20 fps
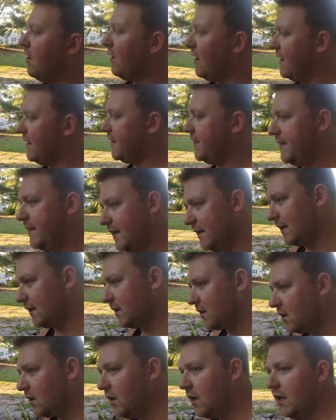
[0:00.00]
I
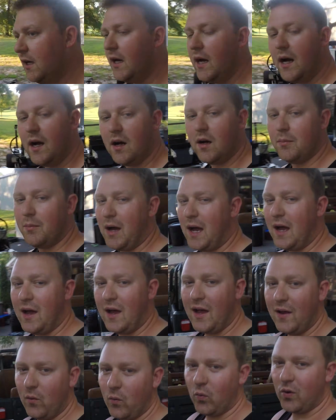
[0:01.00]
think
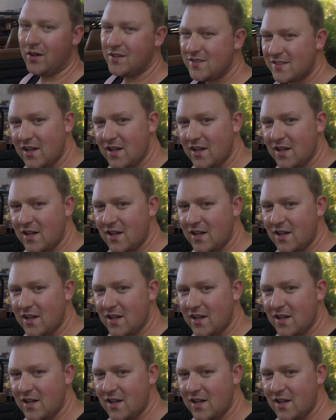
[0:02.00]
I was